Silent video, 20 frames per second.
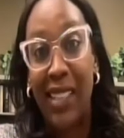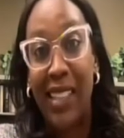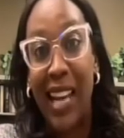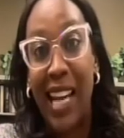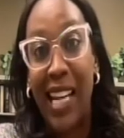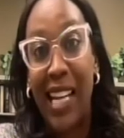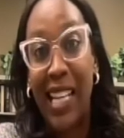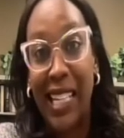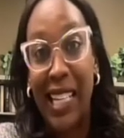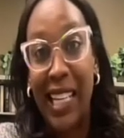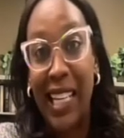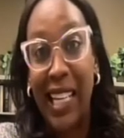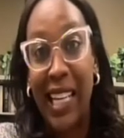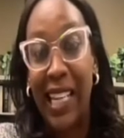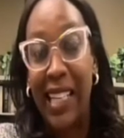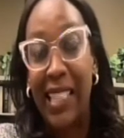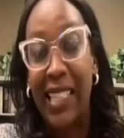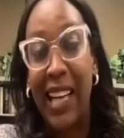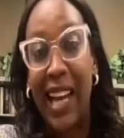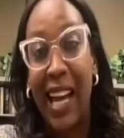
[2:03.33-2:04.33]

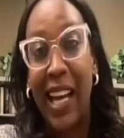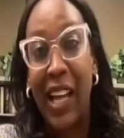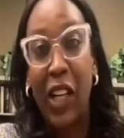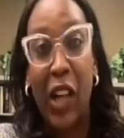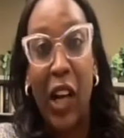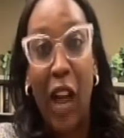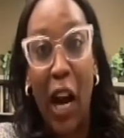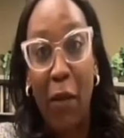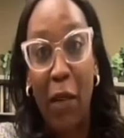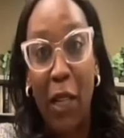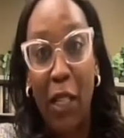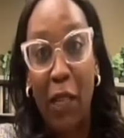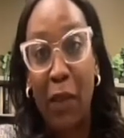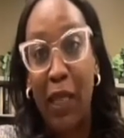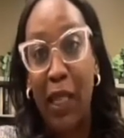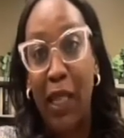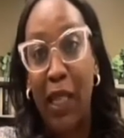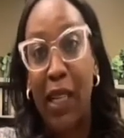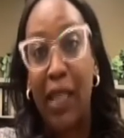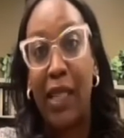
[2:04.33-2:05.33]
It's not garbage
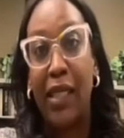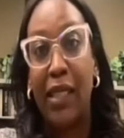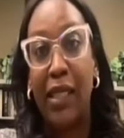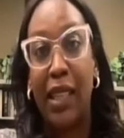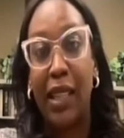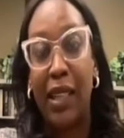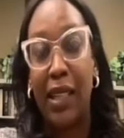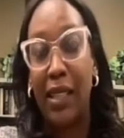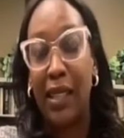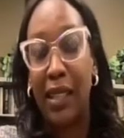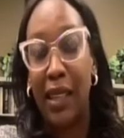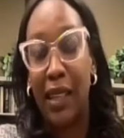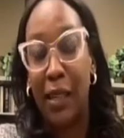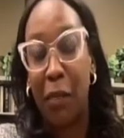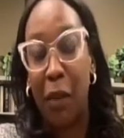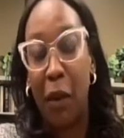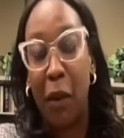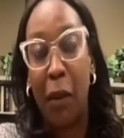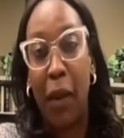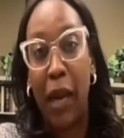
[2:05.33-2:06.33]
because
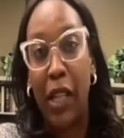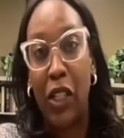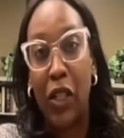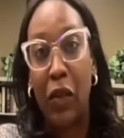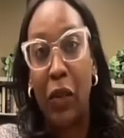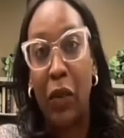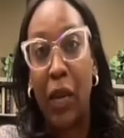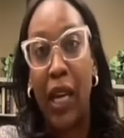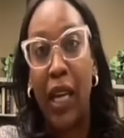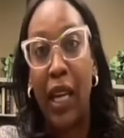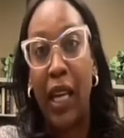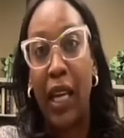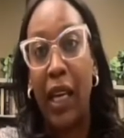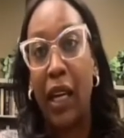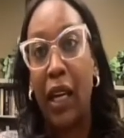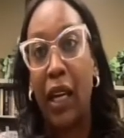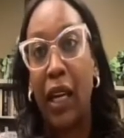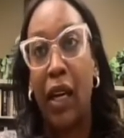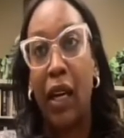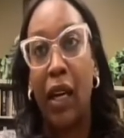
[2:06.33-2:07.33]
it's
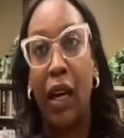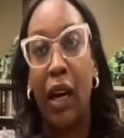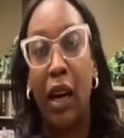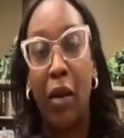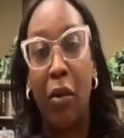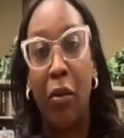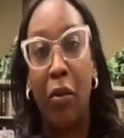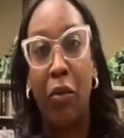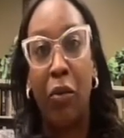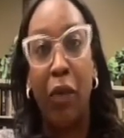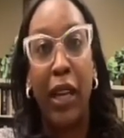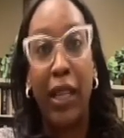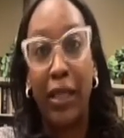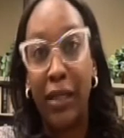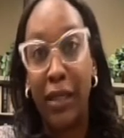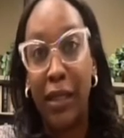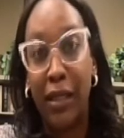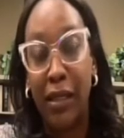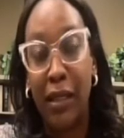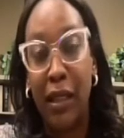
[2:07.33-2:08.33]
perpetuating
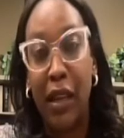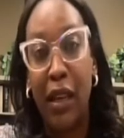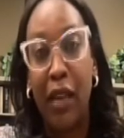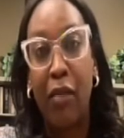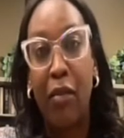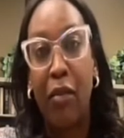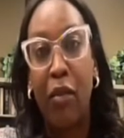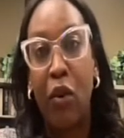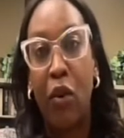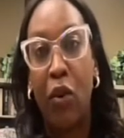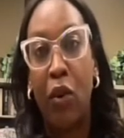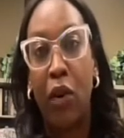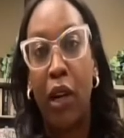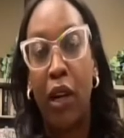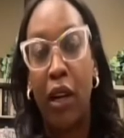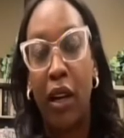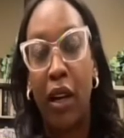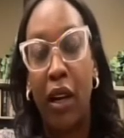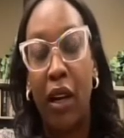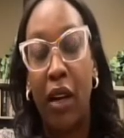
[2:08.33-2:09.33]
racism,
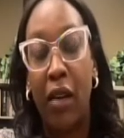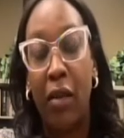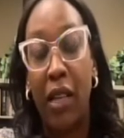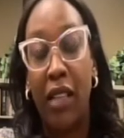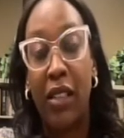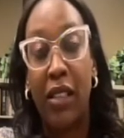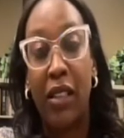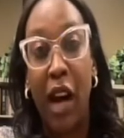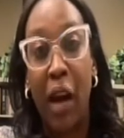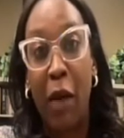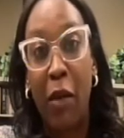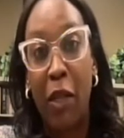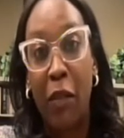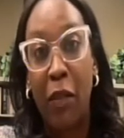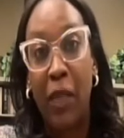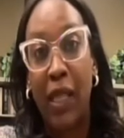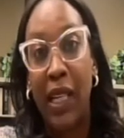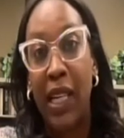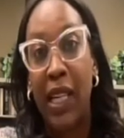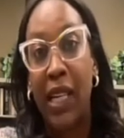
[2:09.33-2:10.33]
or it's
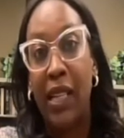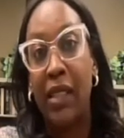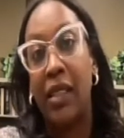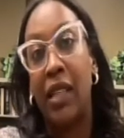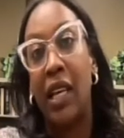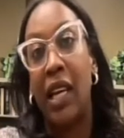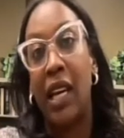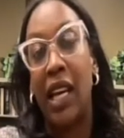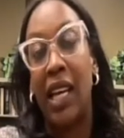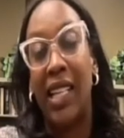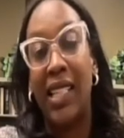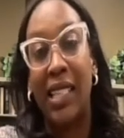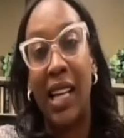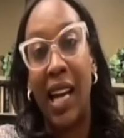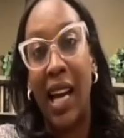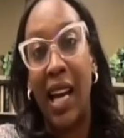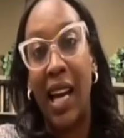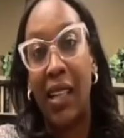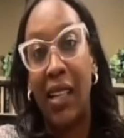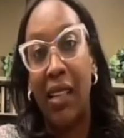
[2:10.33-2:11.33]
garbage because it's
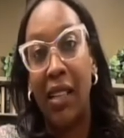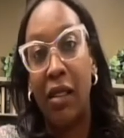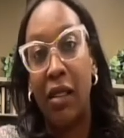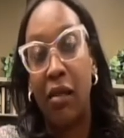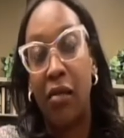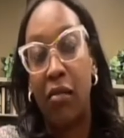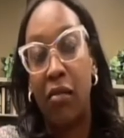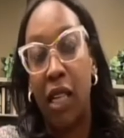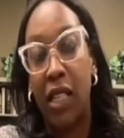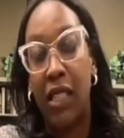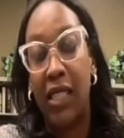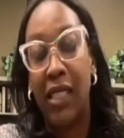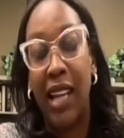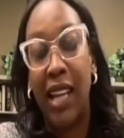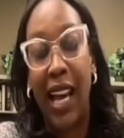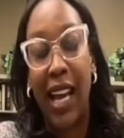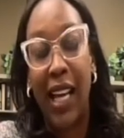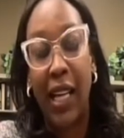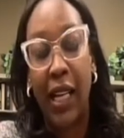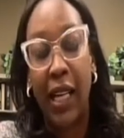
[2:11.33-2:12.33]
not
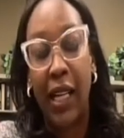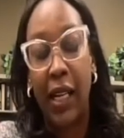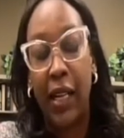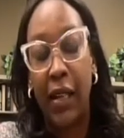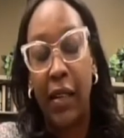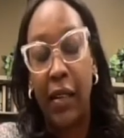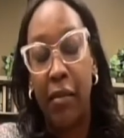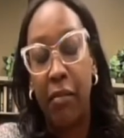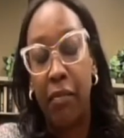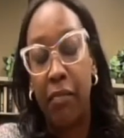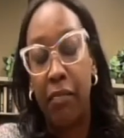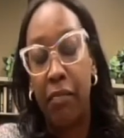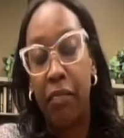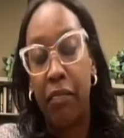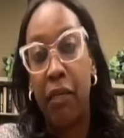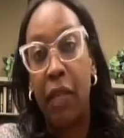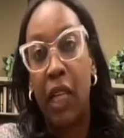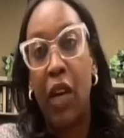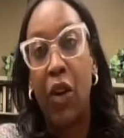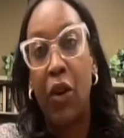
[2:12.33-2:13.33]

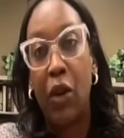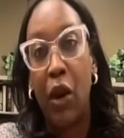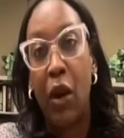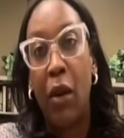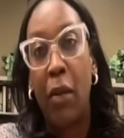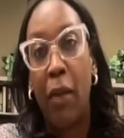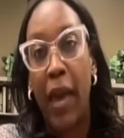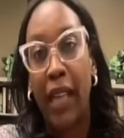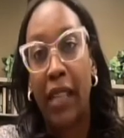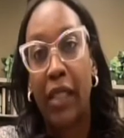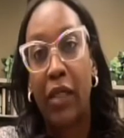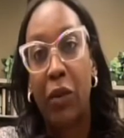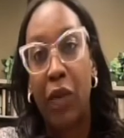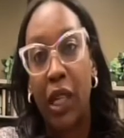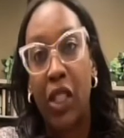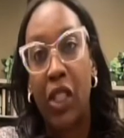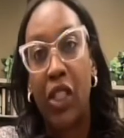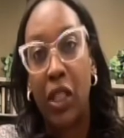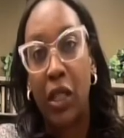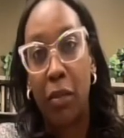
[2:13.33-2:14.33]
going back to
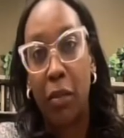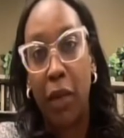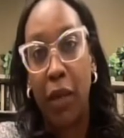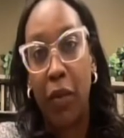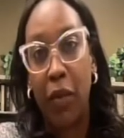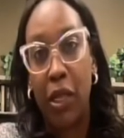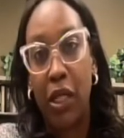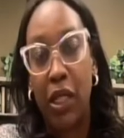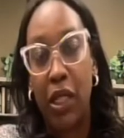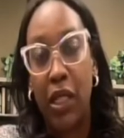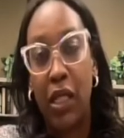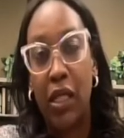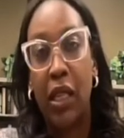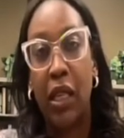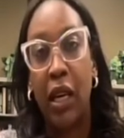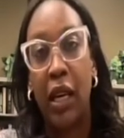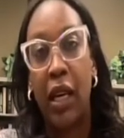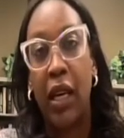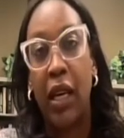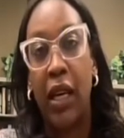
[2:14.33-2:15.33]
what it should be, which
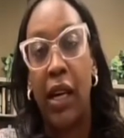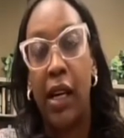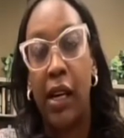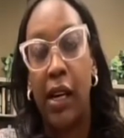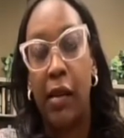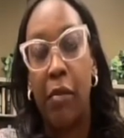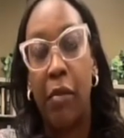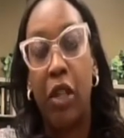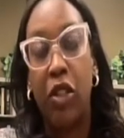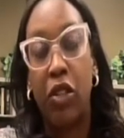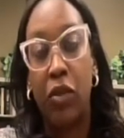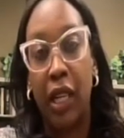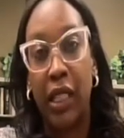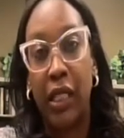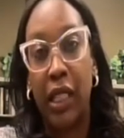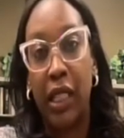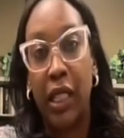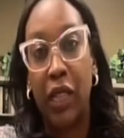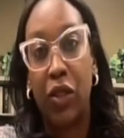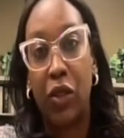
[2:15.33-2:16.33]
is
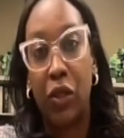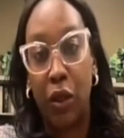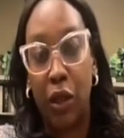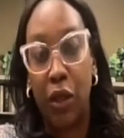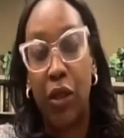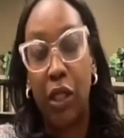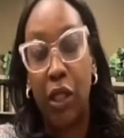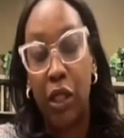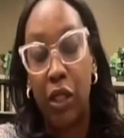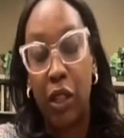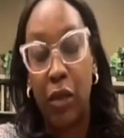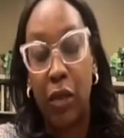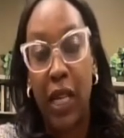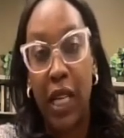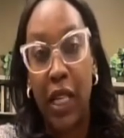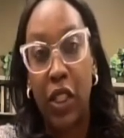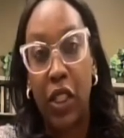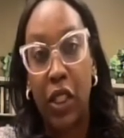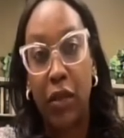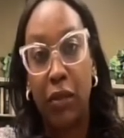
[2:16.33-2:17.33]
addressing historical
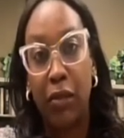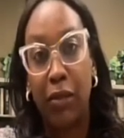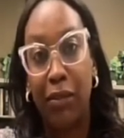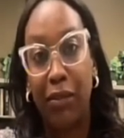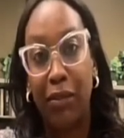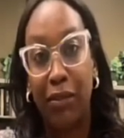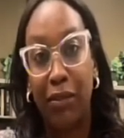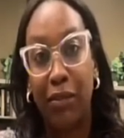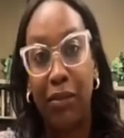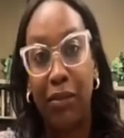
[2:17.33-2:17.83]
discrimination.